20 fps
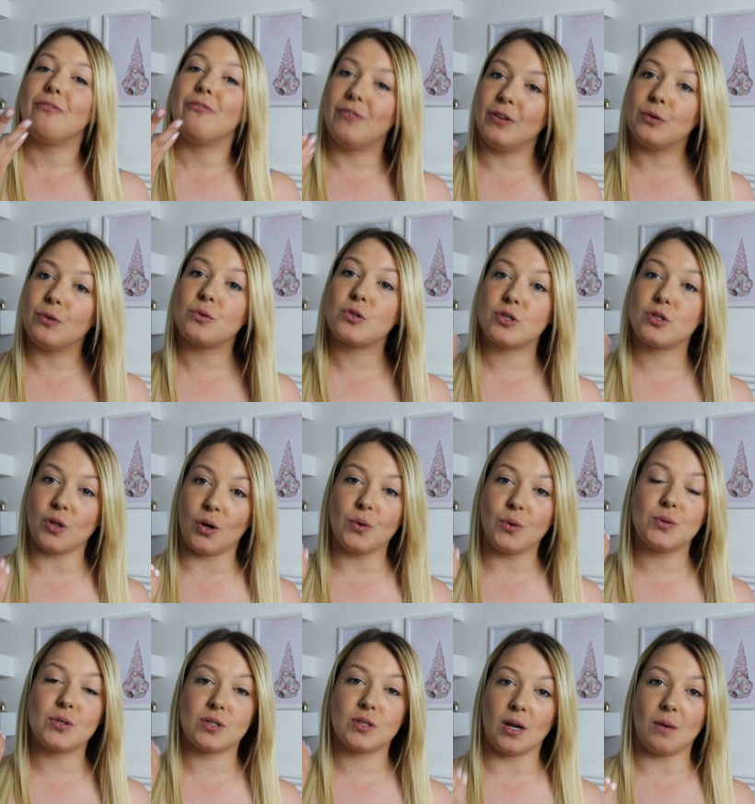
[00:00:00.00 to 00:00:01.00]
feel
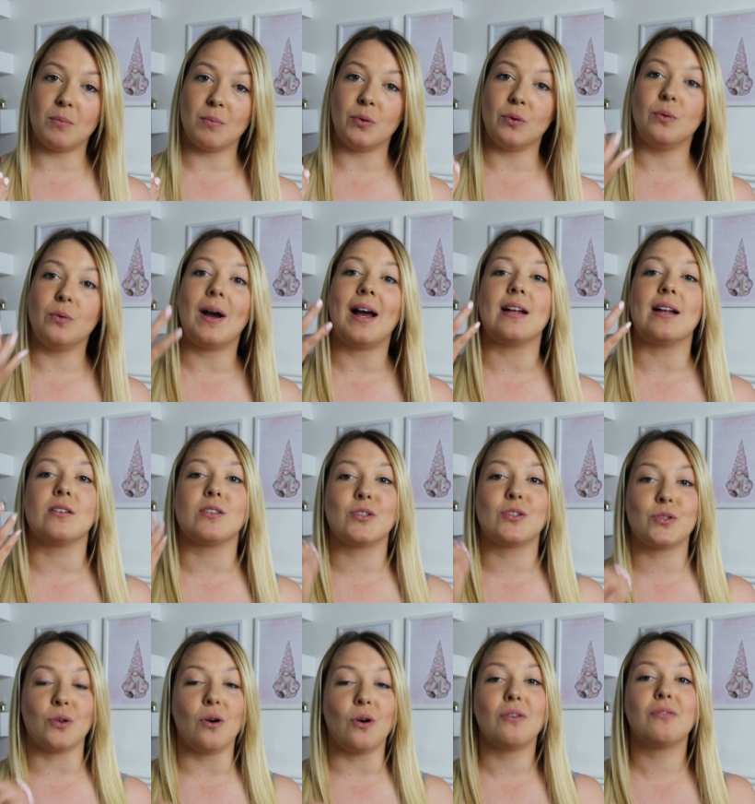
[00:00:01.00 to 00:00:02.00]
so supple and
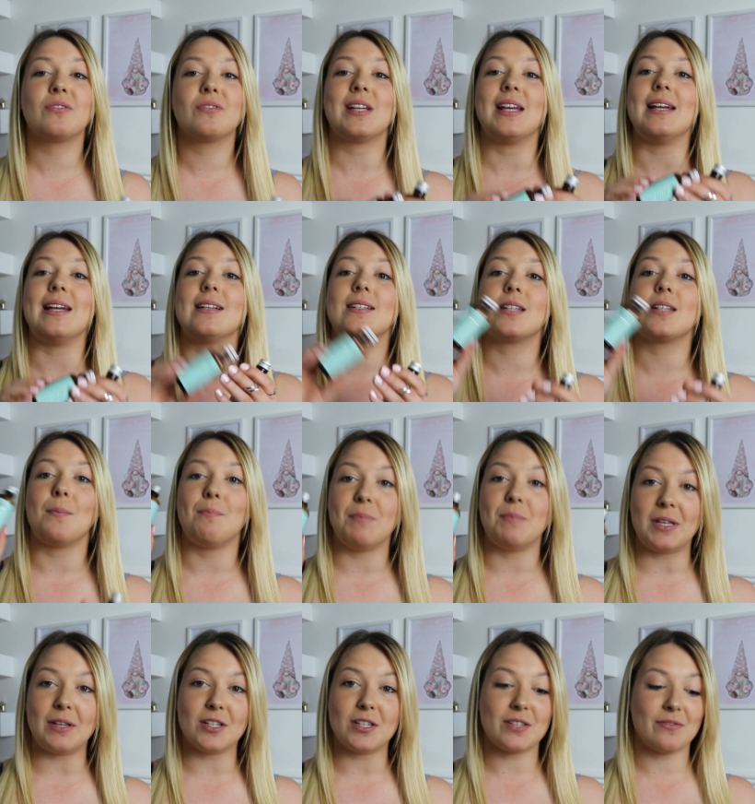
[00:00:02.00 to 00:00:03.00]
soft. It's
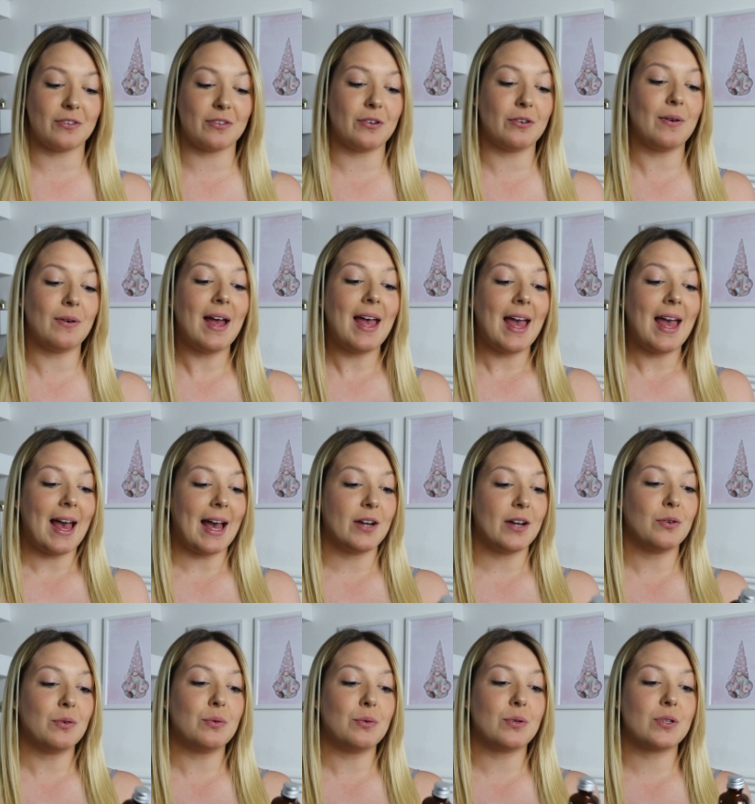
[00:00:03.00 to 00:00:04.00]
beautiful.
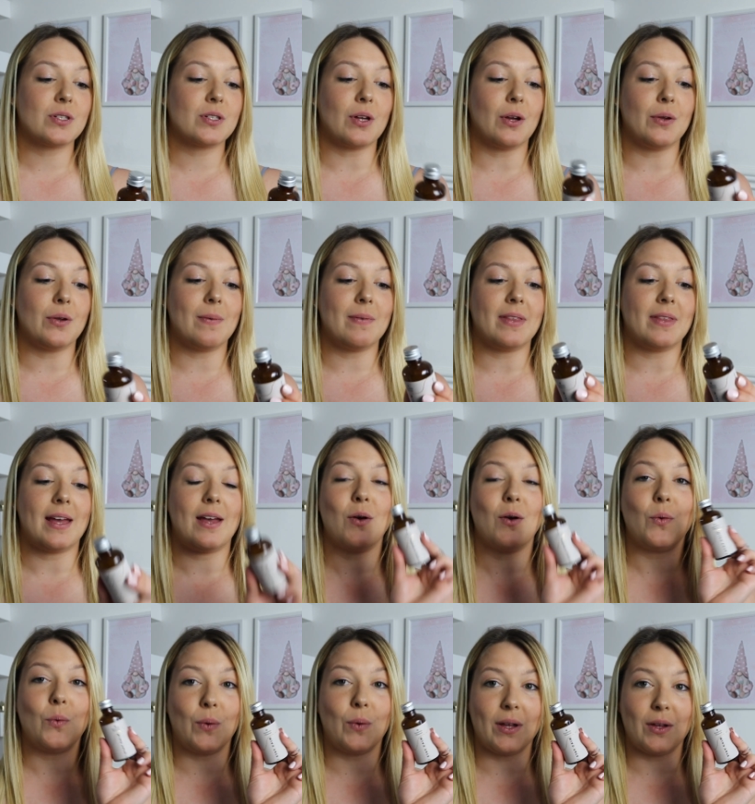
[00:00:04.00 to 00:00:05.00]
And also
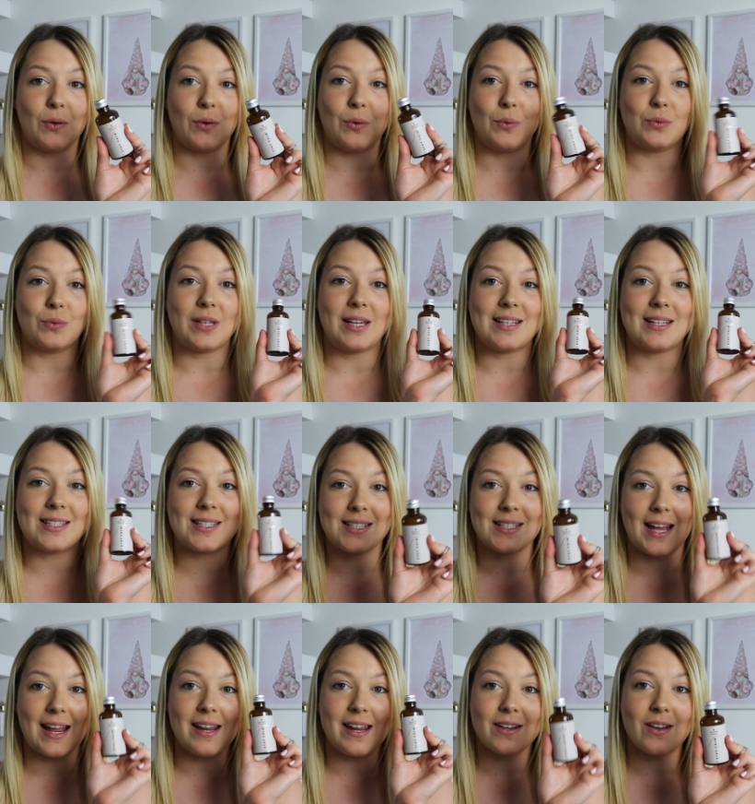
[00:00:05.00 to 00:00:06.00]
their oil, their
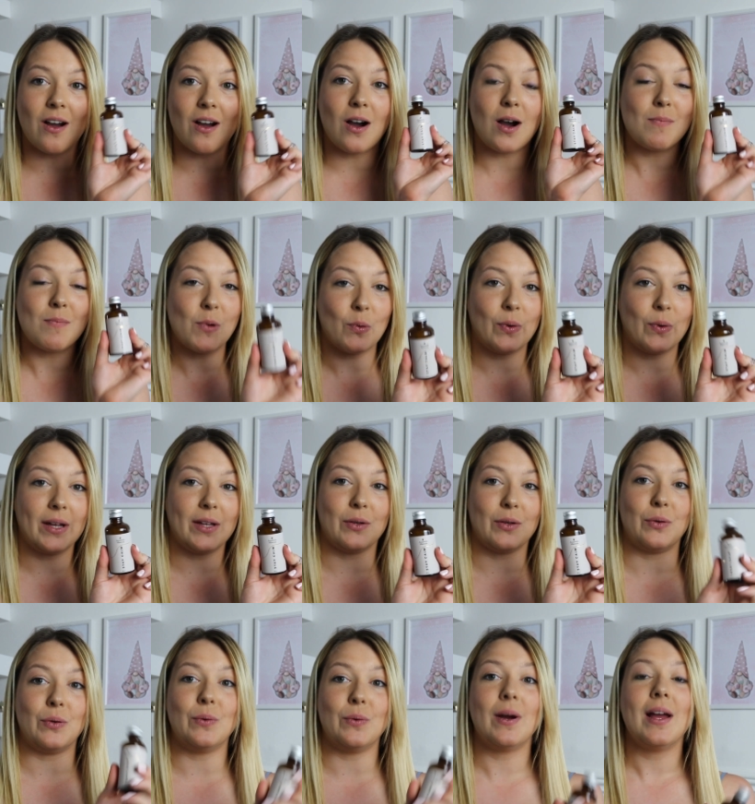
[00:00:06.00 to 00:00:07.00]
Stay Calm
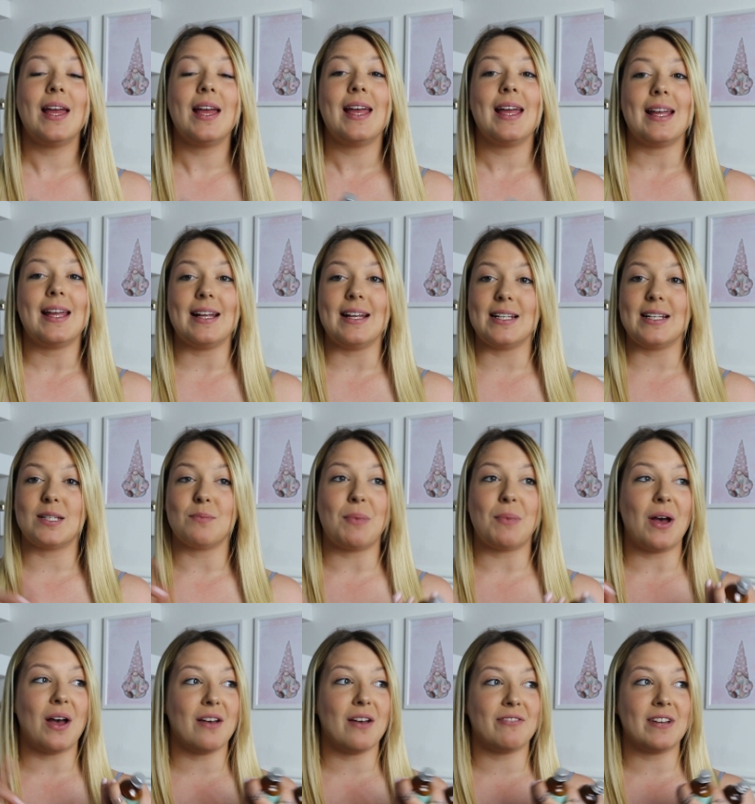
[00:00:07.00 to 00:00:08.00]
oil is
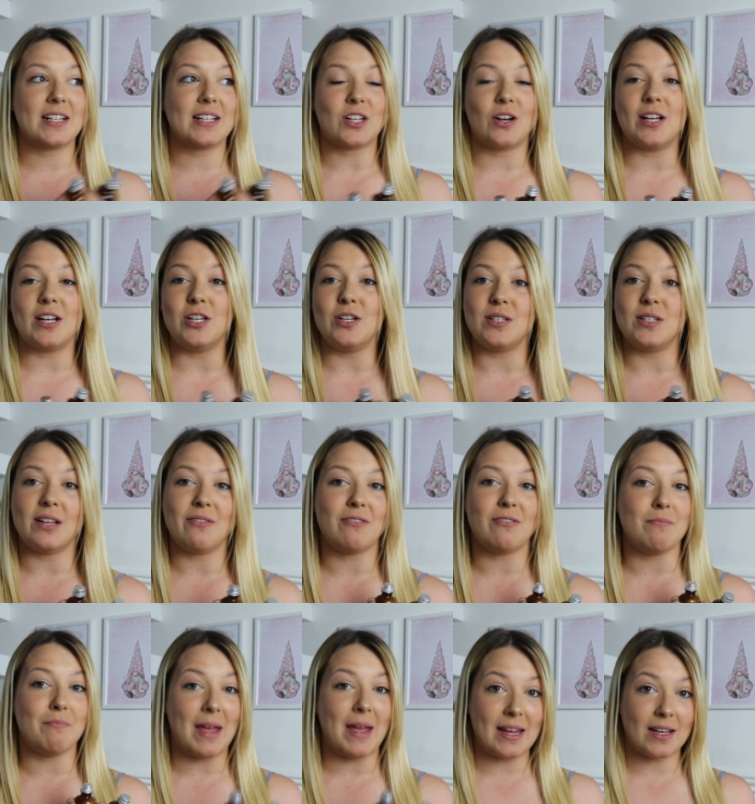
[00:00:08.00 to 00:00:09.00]
perfect. I use it
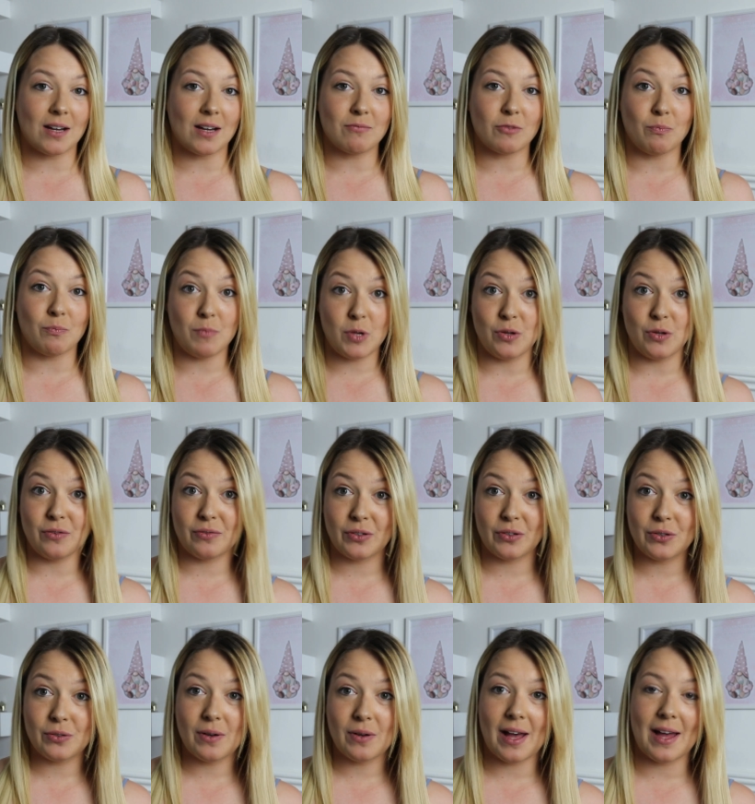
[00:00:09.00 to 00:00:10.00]
for makeup
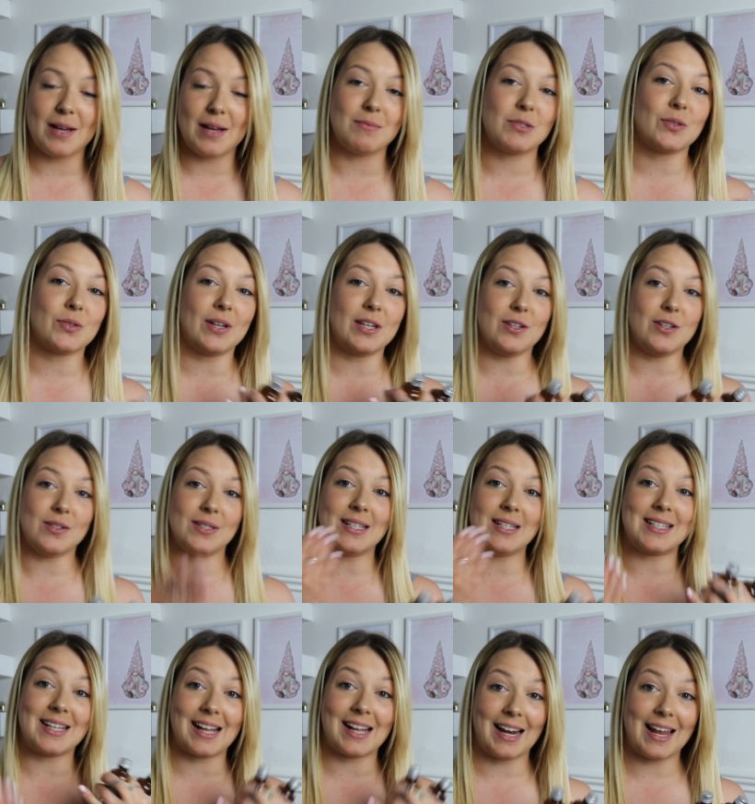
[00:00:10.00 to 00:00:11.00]
removal. Um, so I use
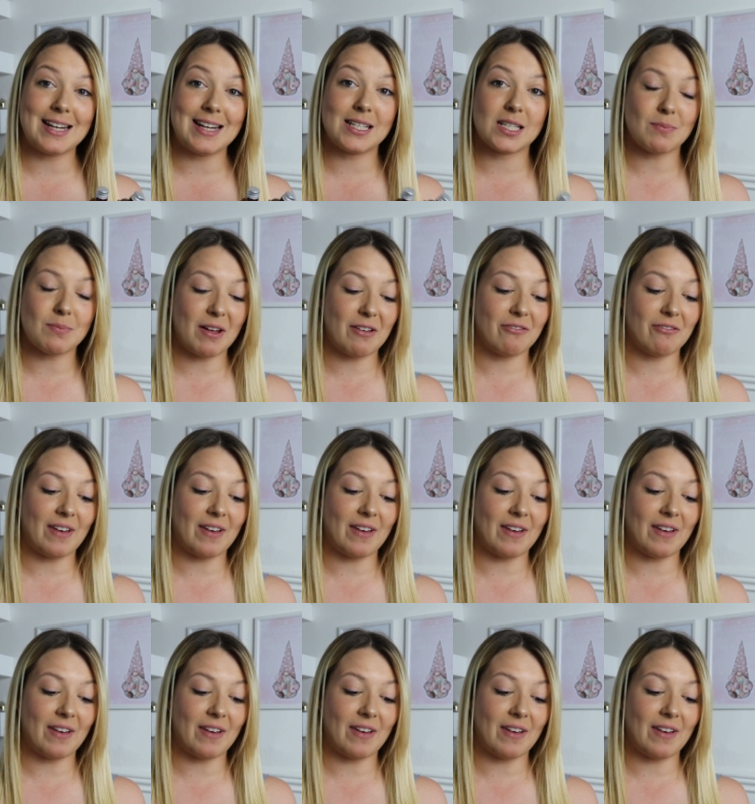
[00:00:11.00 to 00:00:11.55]
it to cleanse my